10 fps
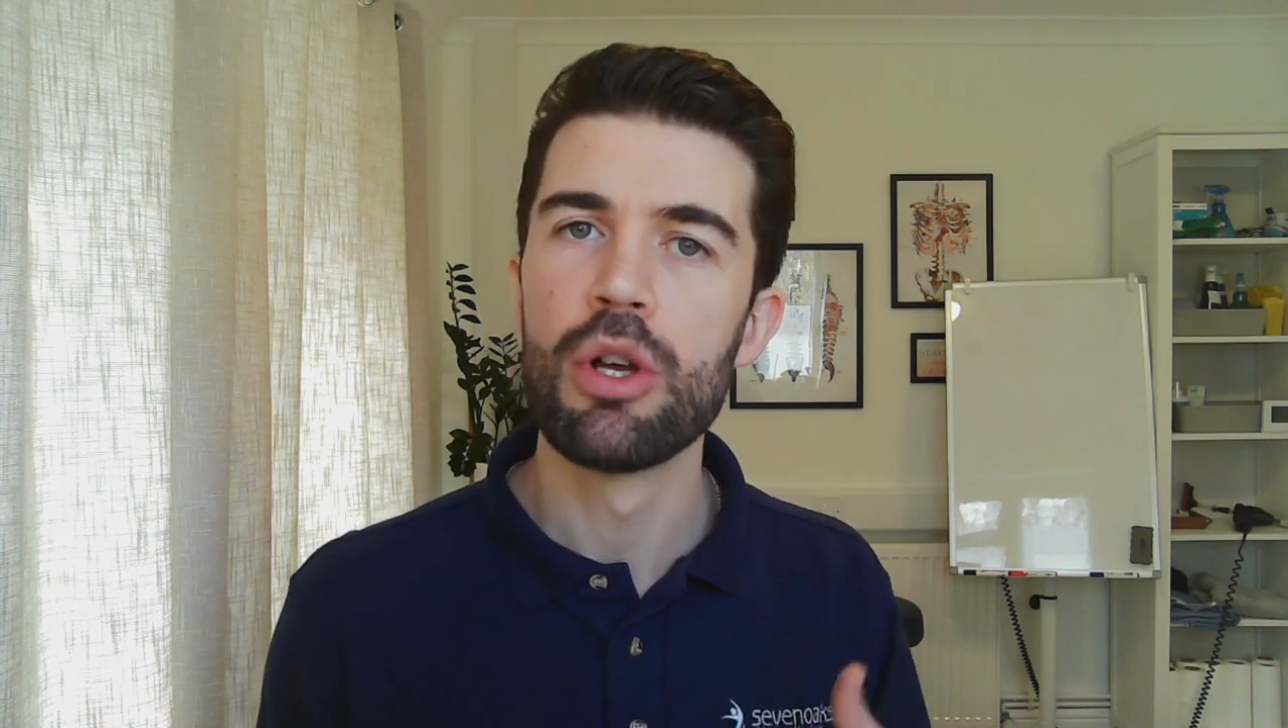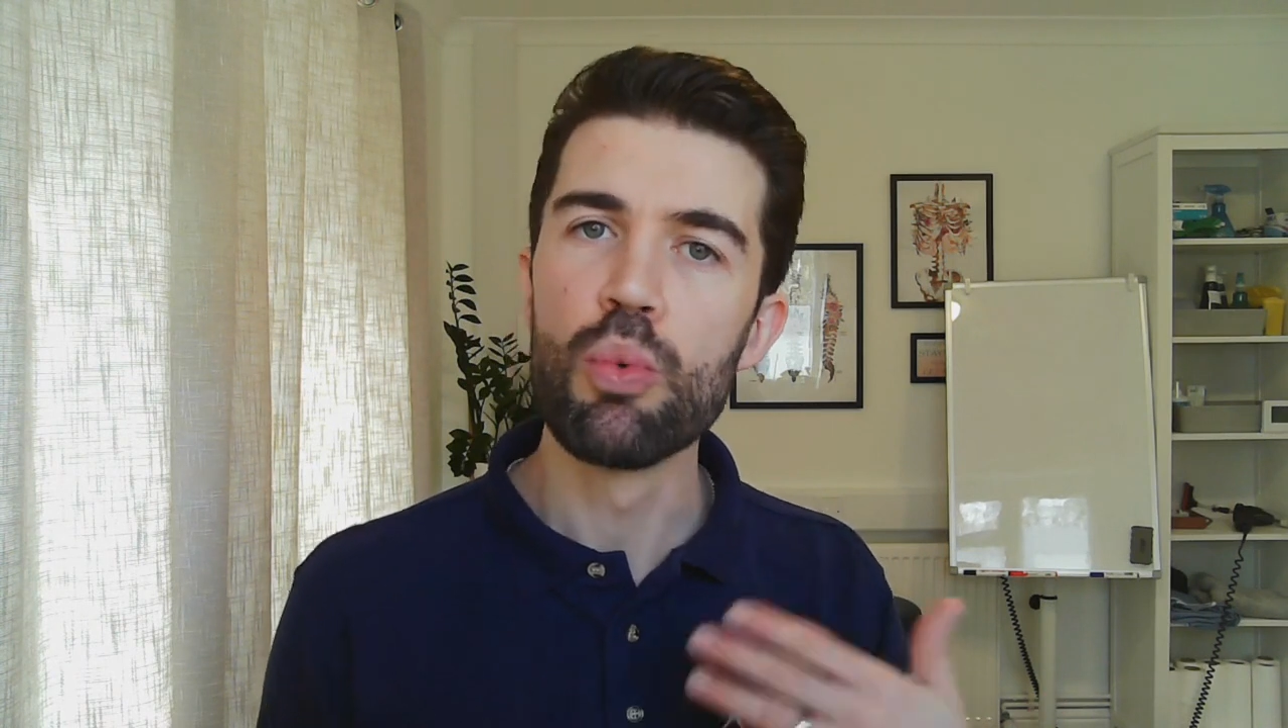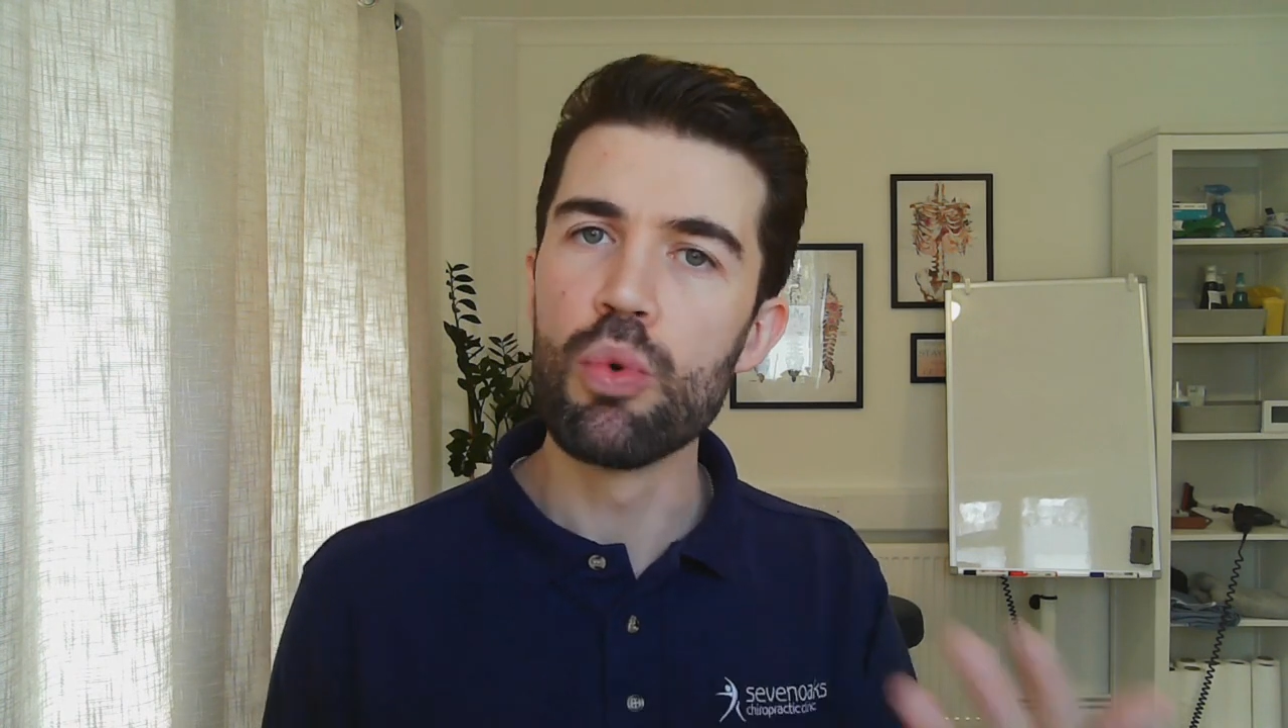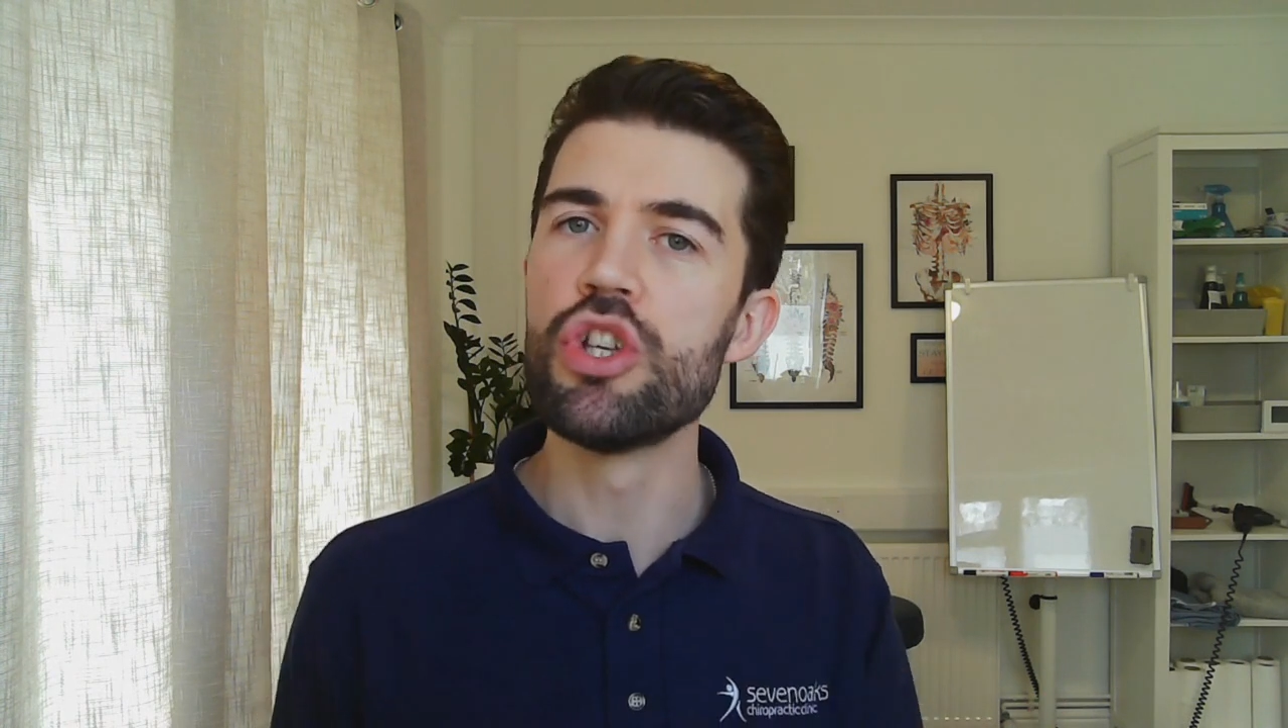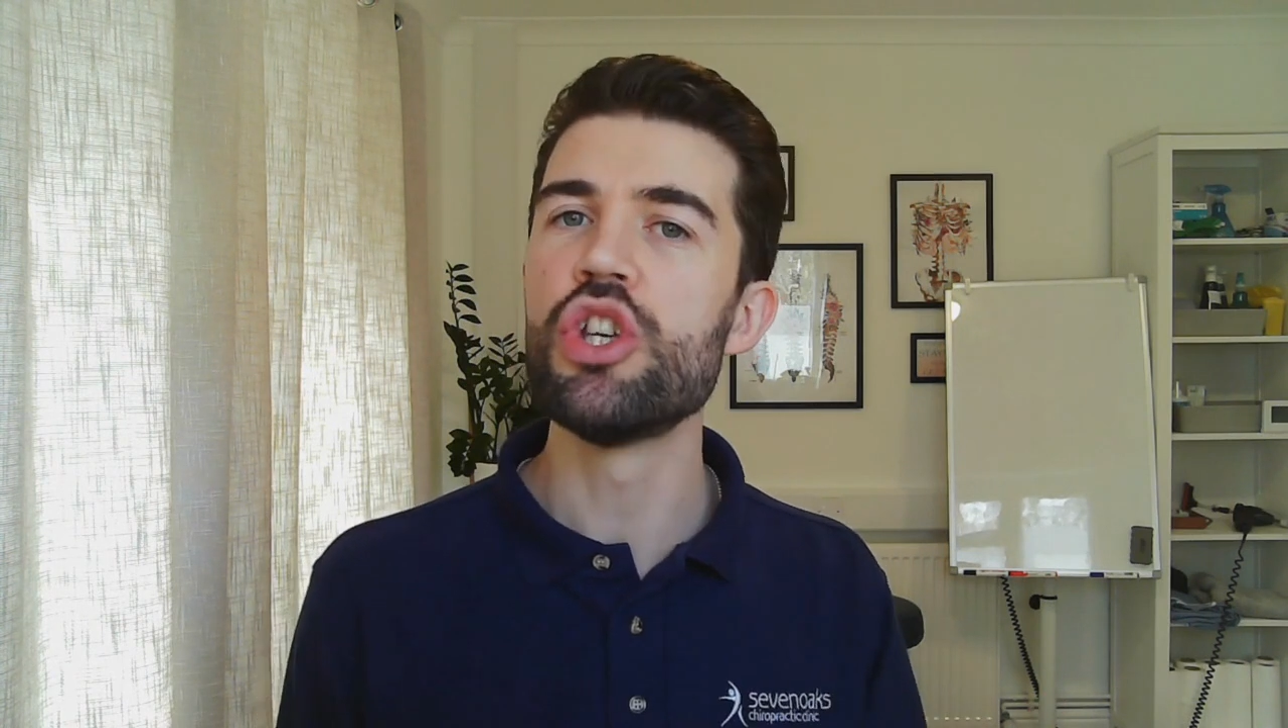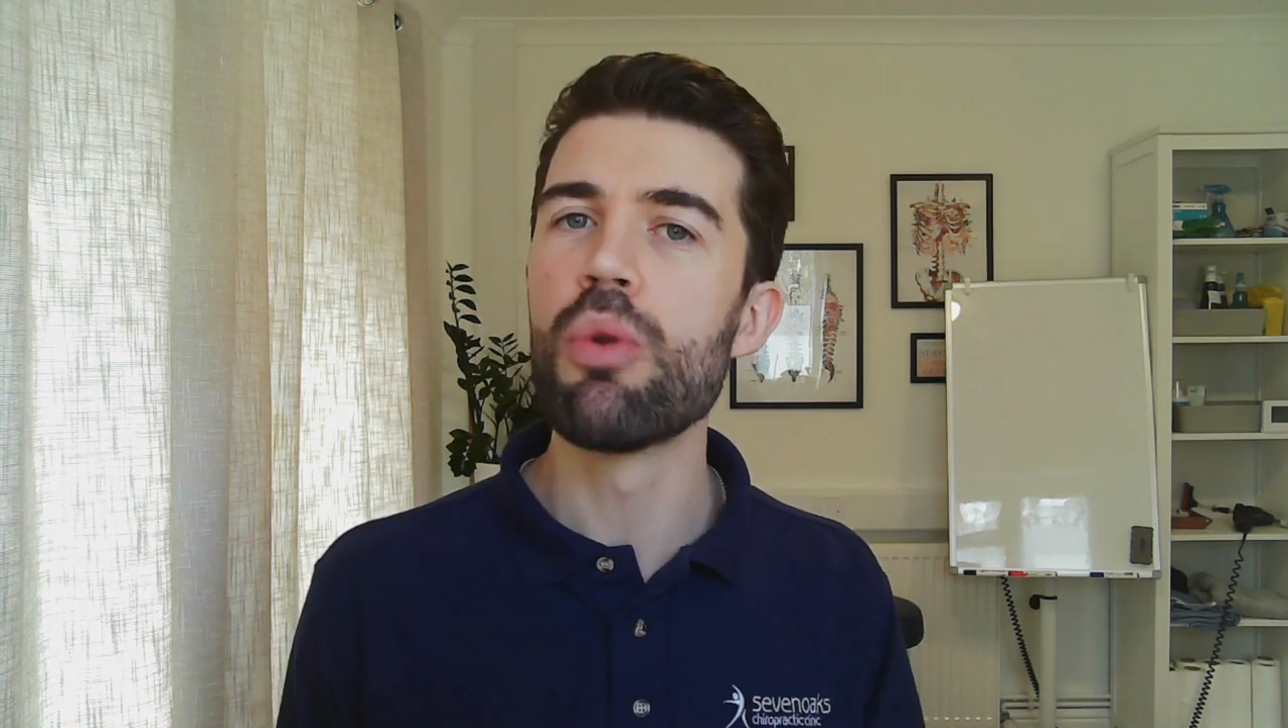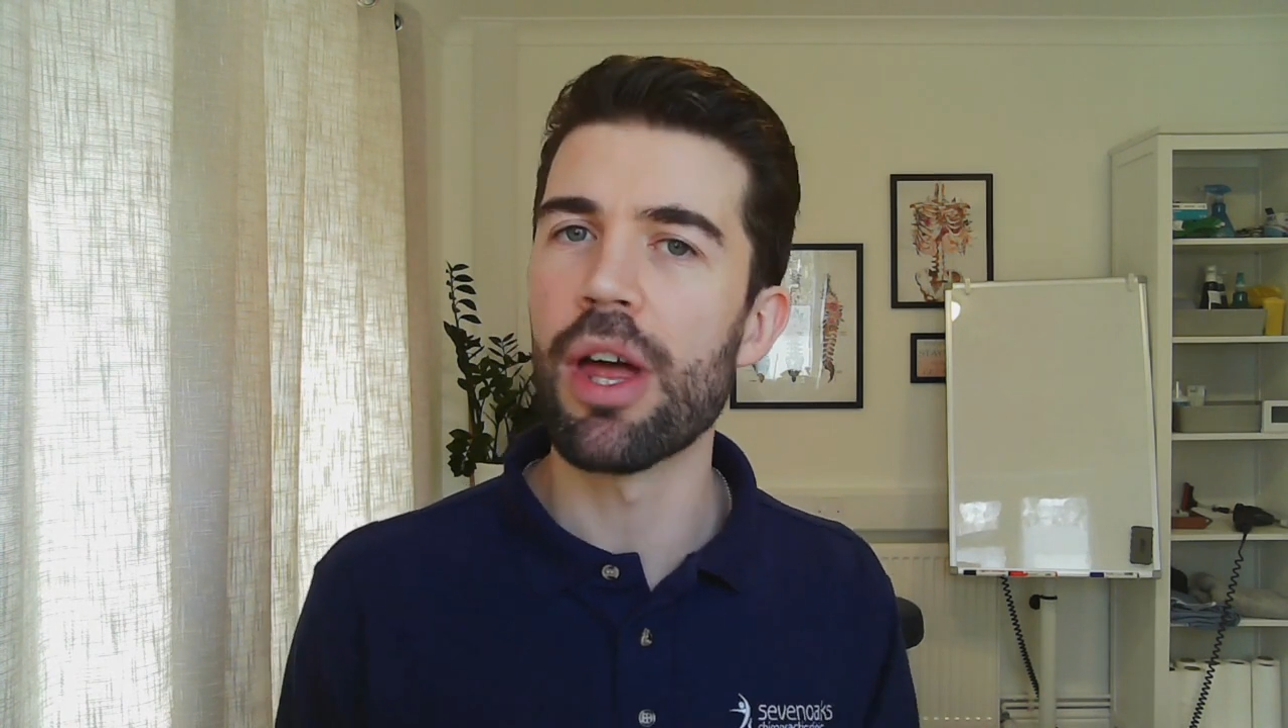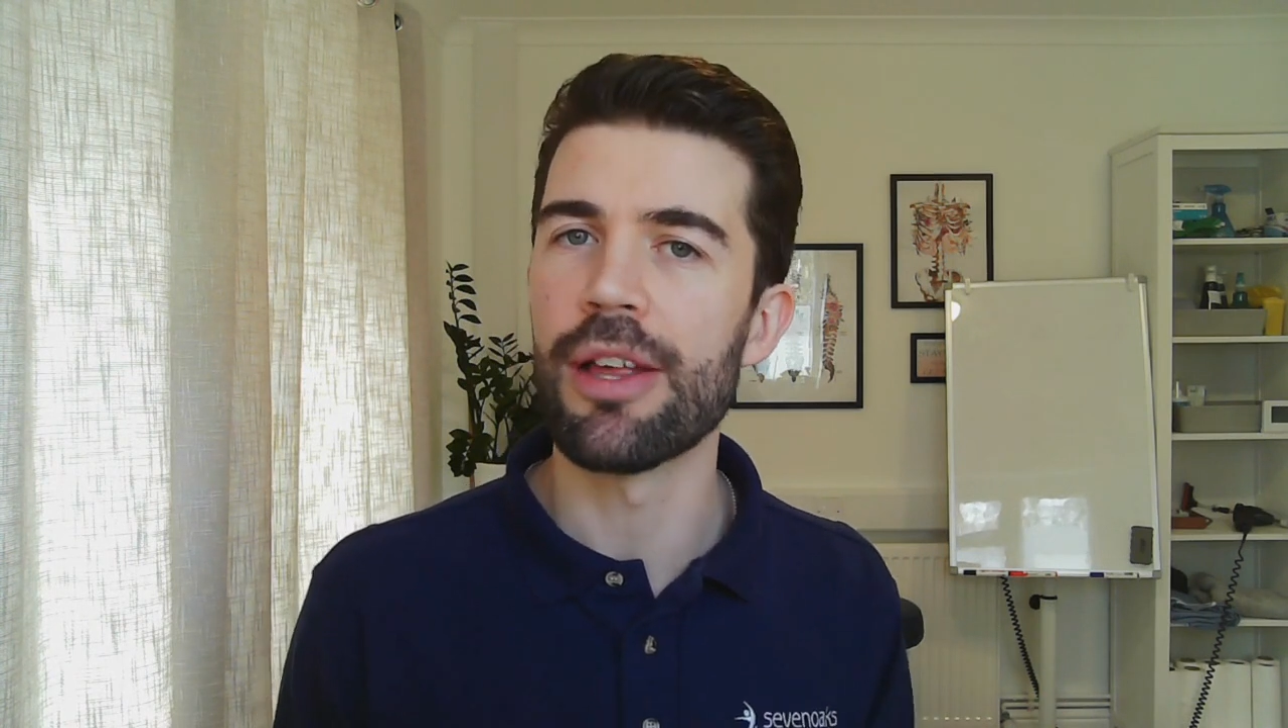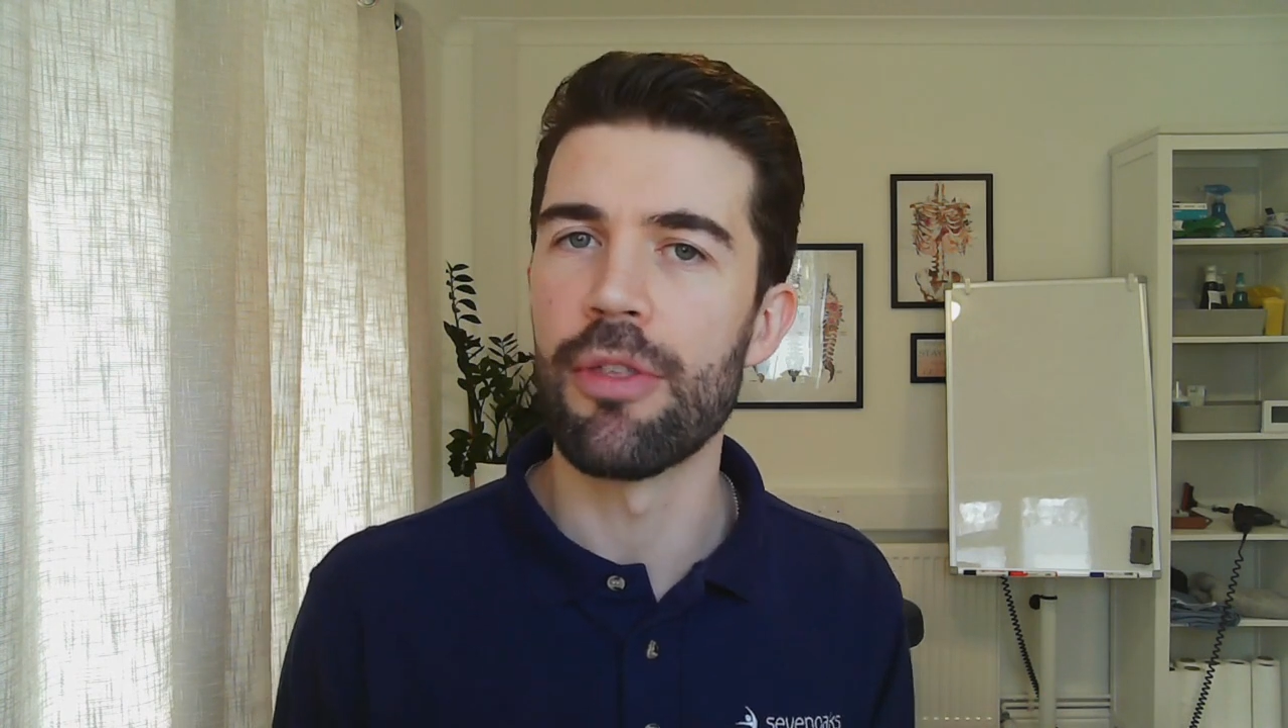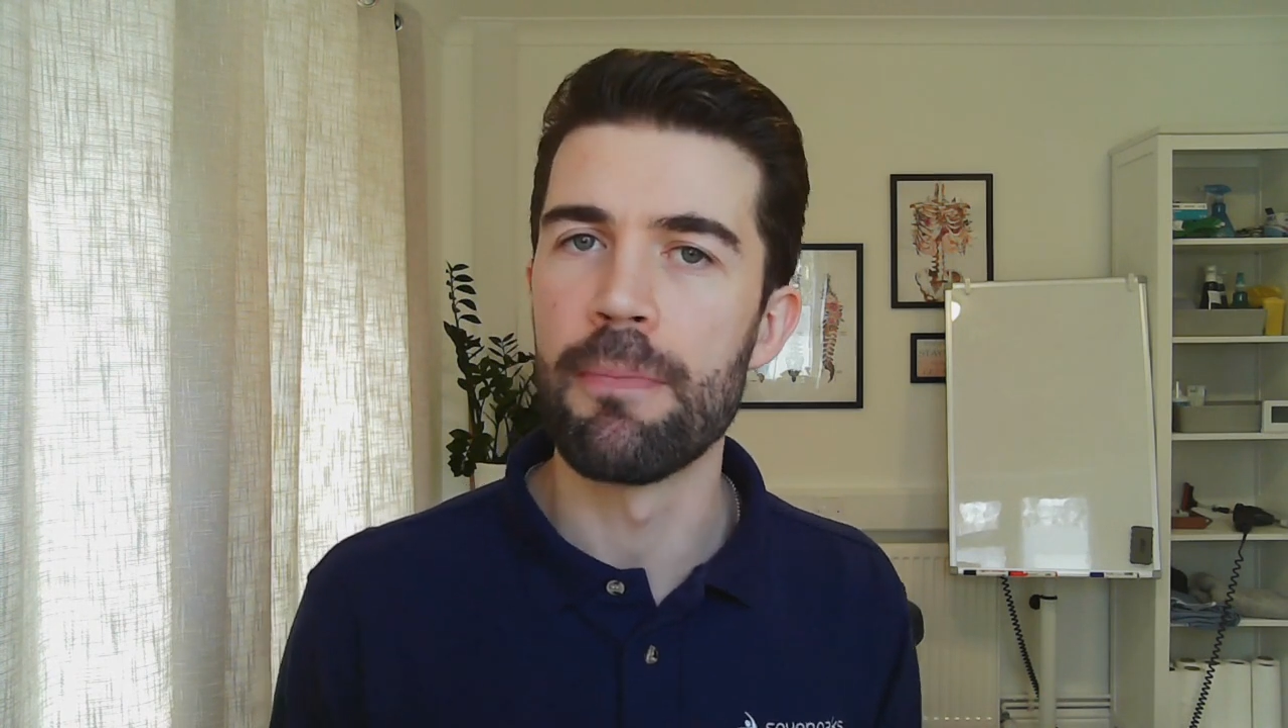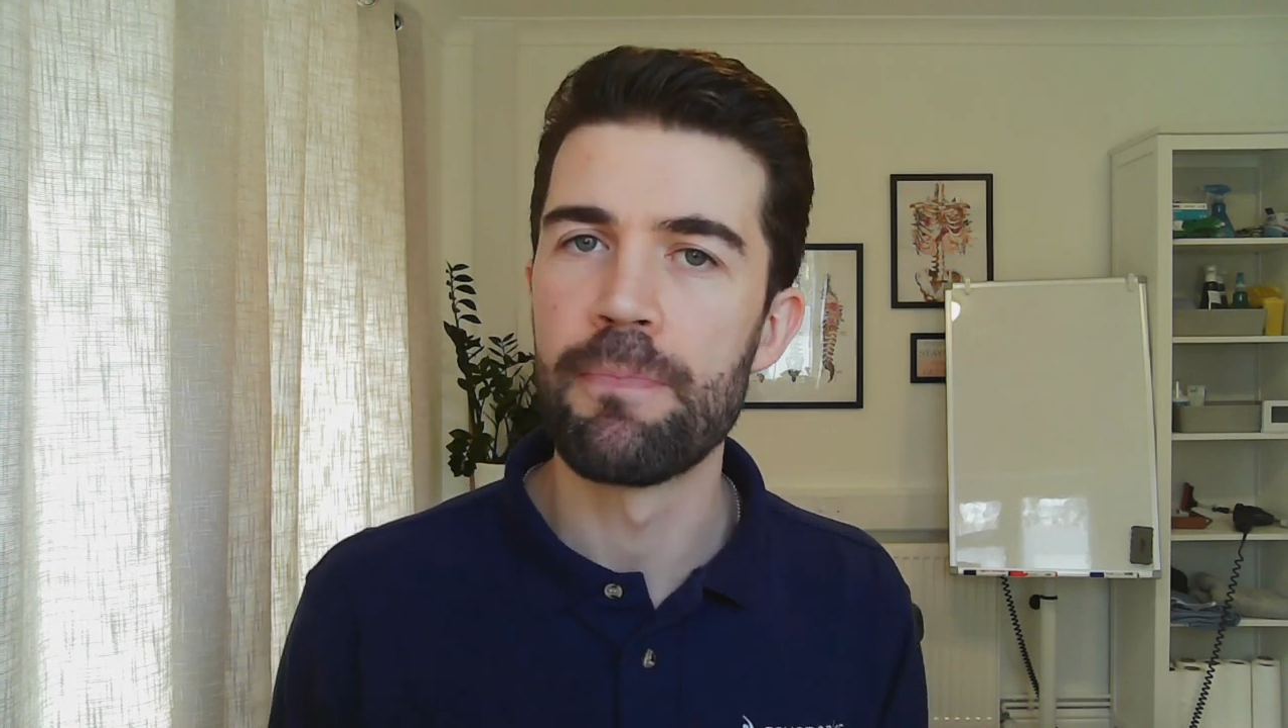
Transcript: Would you like them?